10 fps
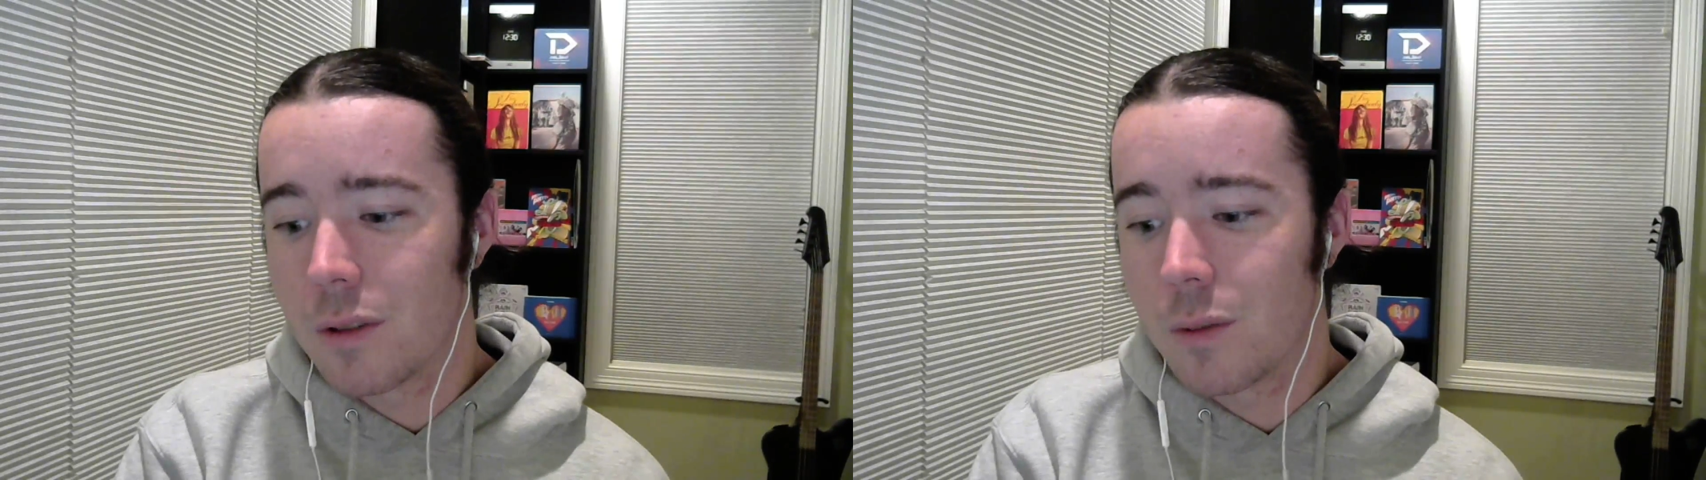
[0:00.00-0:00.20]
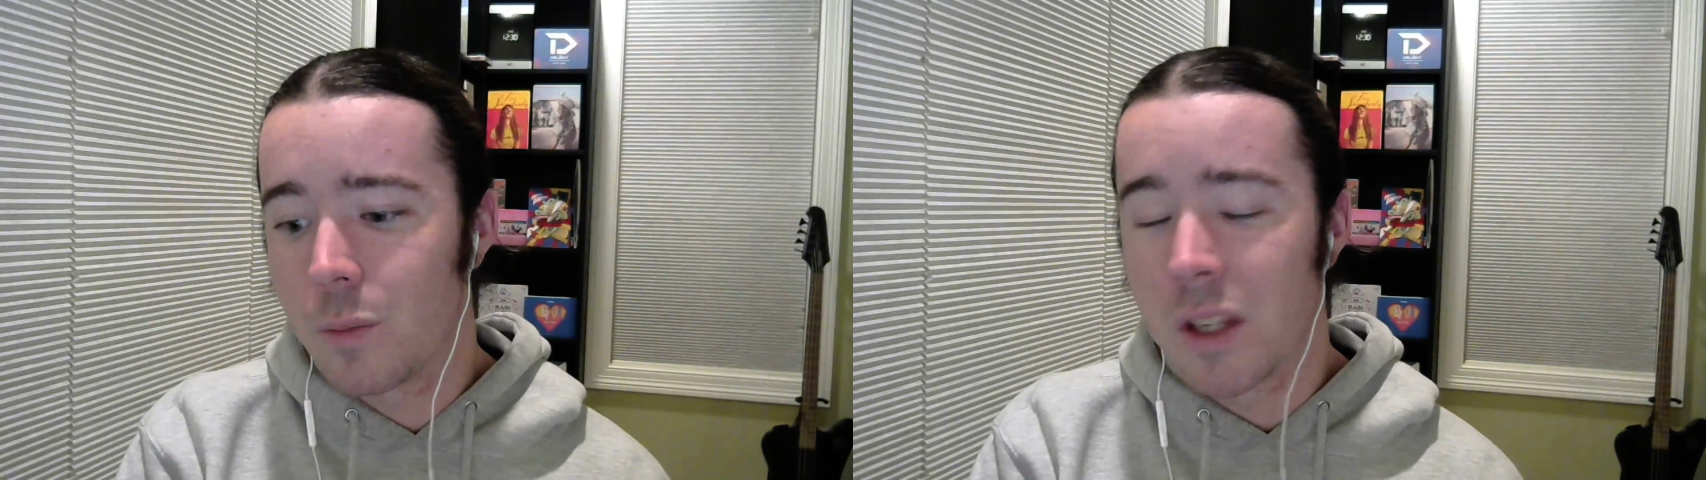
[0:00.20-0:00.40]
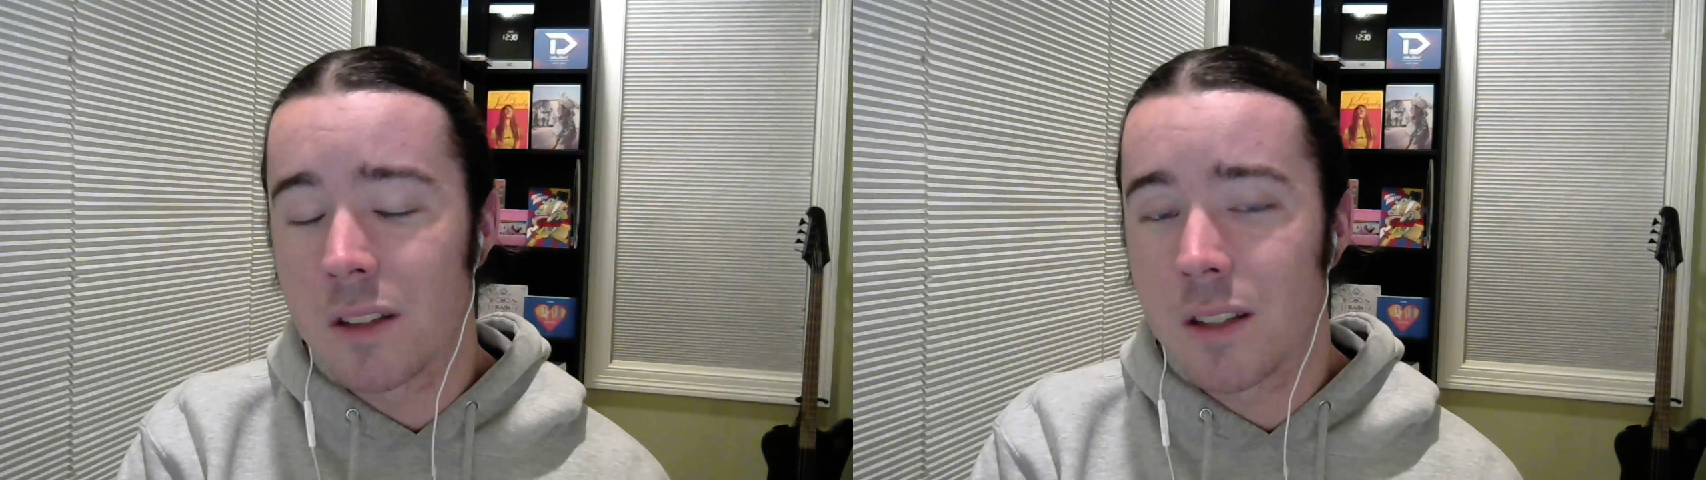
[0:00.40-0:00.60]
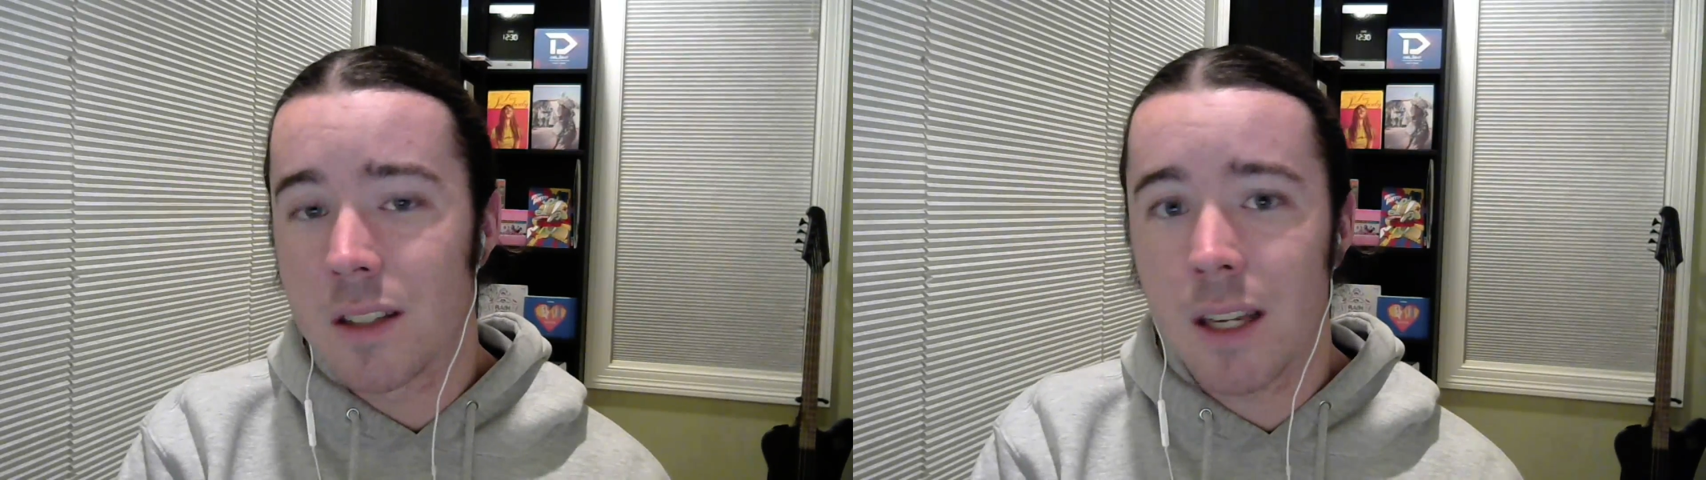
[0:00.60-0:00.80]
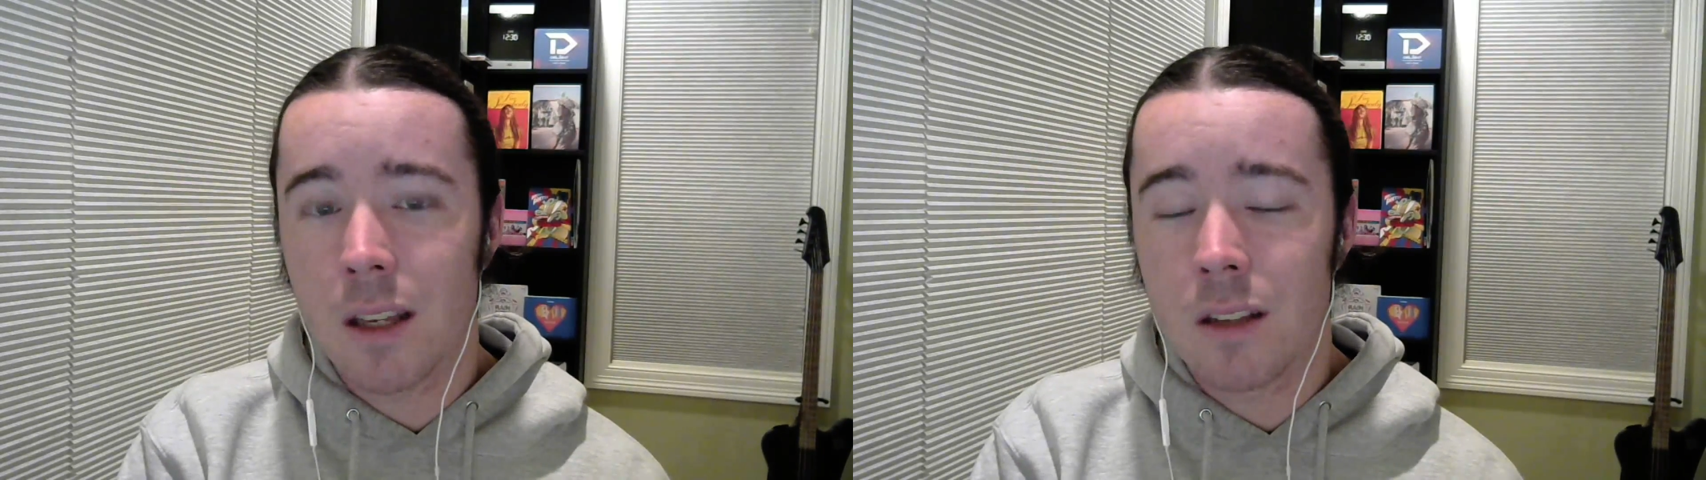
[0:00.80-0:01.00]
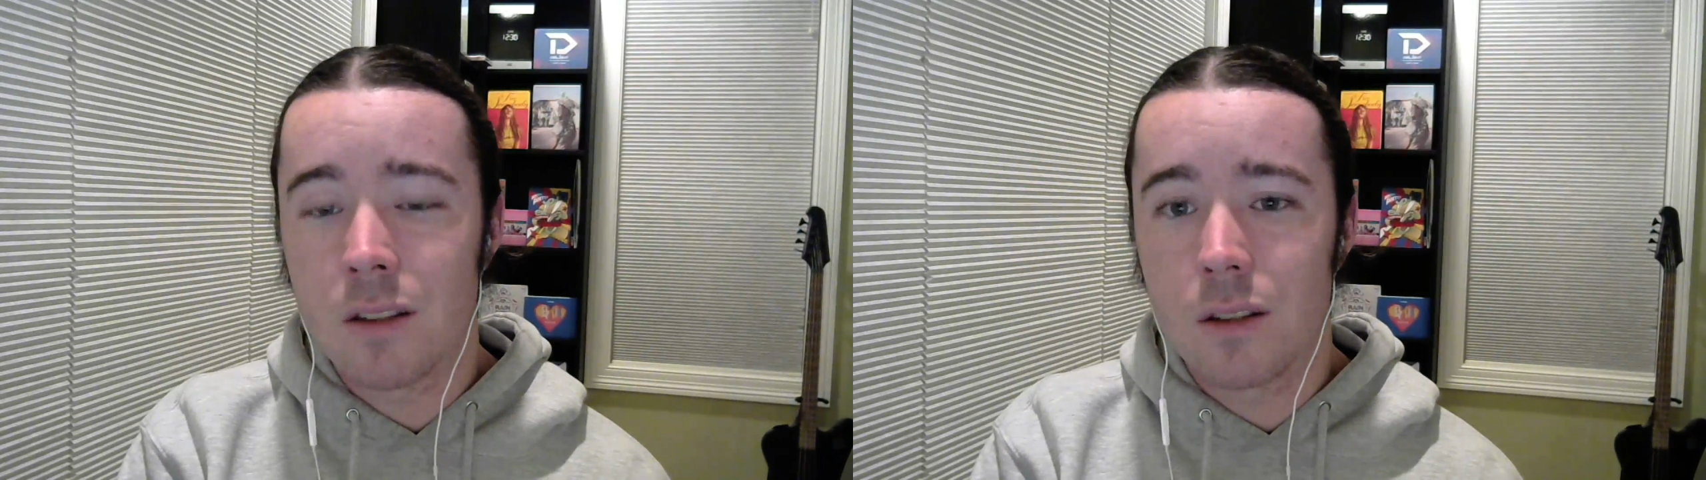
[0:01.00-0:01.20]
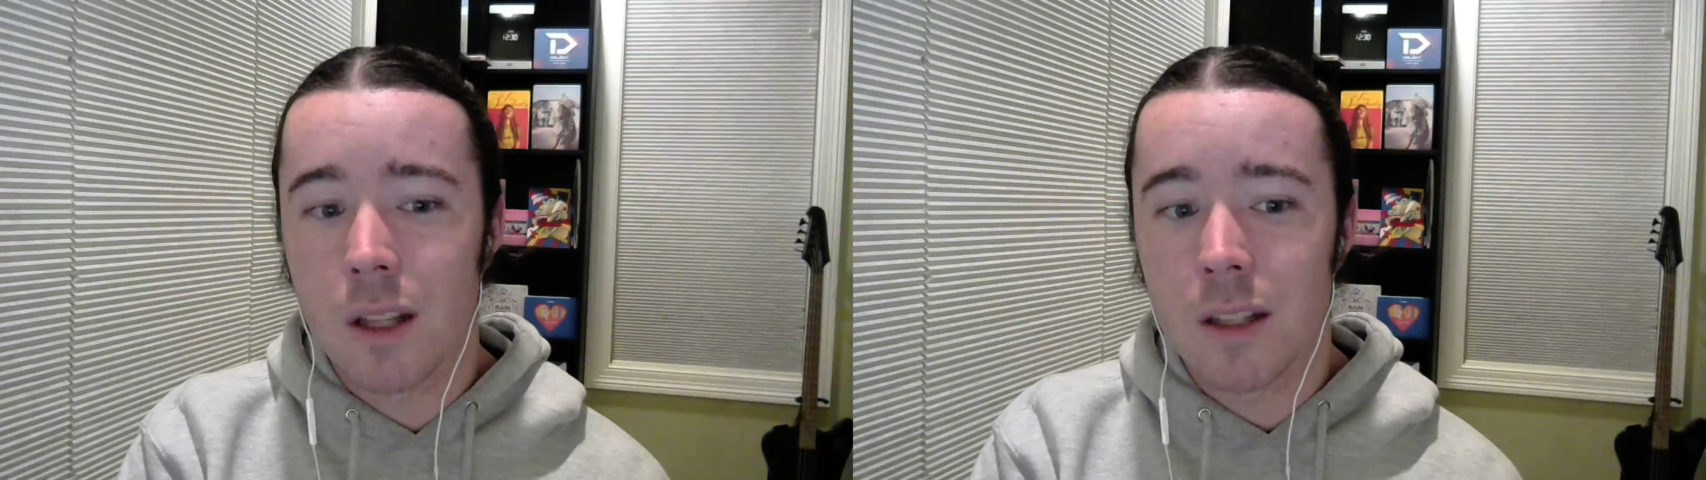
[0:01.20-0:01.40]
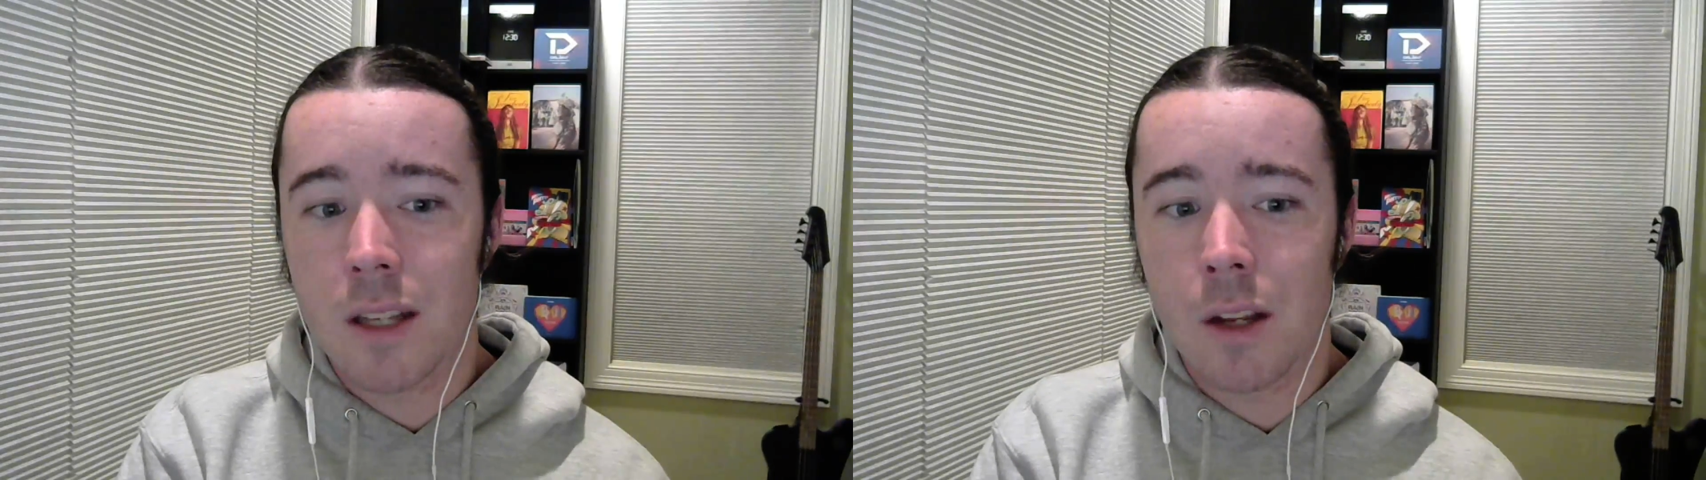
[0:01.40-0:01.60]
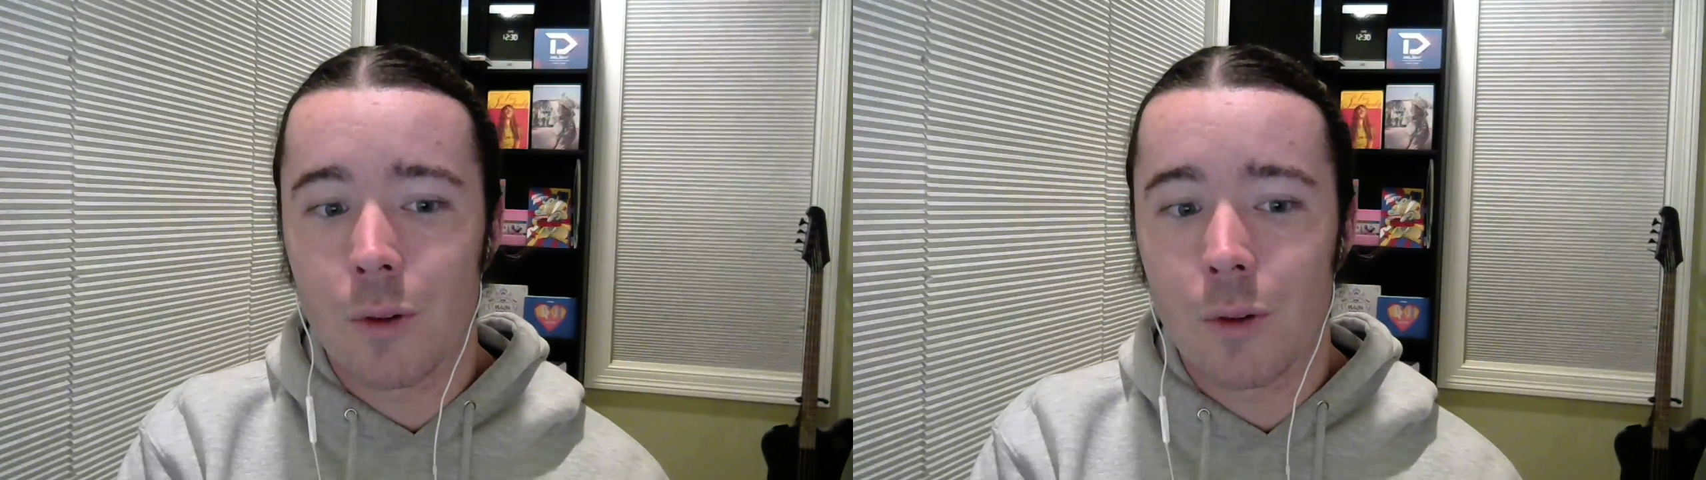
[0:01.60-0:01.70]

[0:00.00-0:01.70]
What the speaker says: because they take into